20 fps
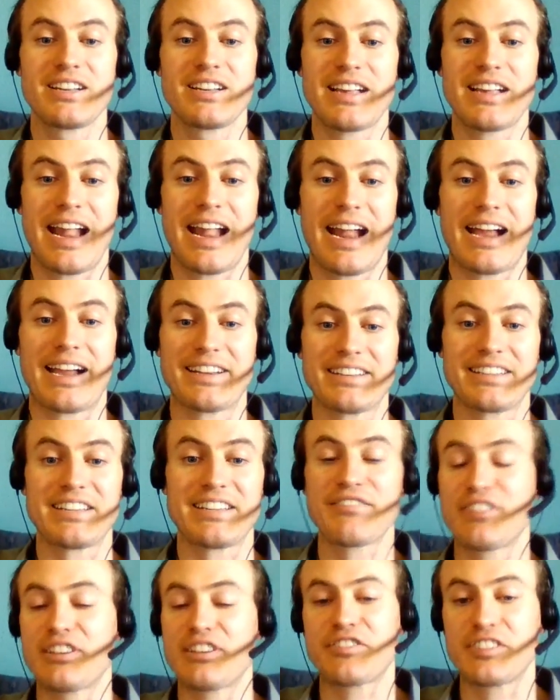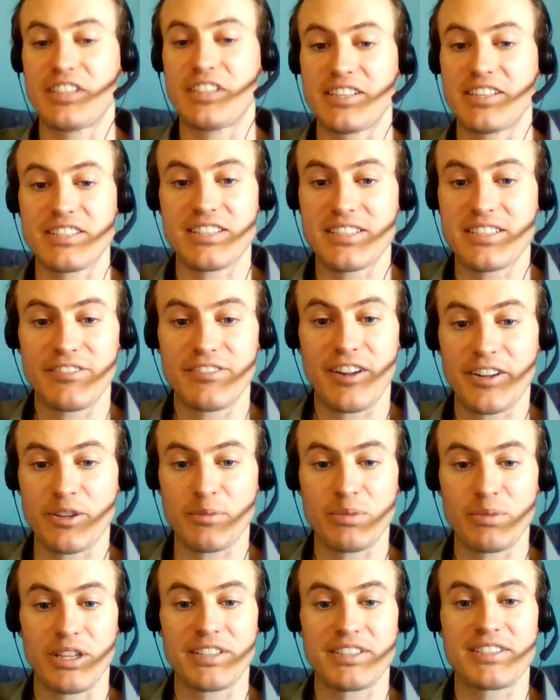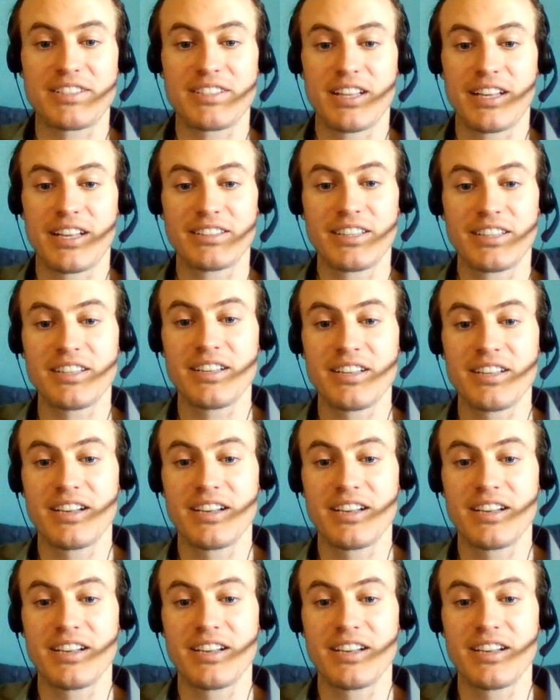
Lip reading: And even if it does acidify your blood slightly,